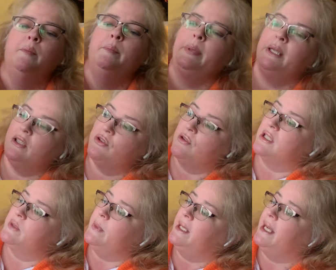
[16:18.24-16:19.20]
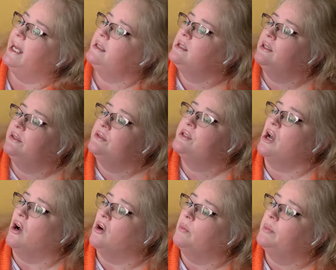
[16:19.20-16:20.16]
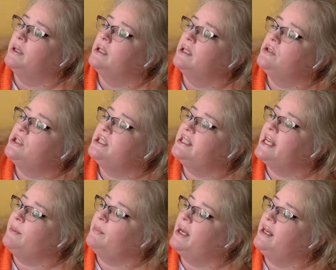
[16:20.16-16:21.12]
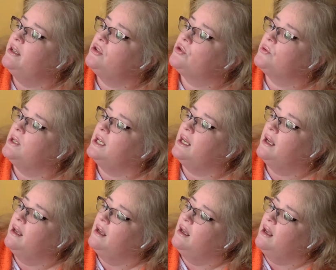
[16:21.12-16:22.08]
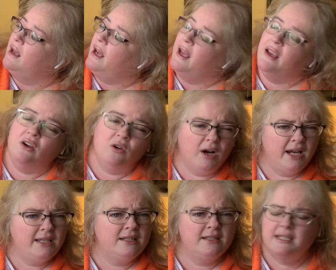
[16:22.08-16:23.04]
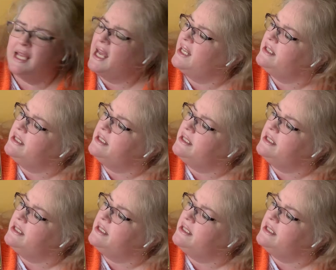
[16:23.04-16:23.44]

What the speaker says: Beatrix began to lose hope. She sat by her tree and cried sad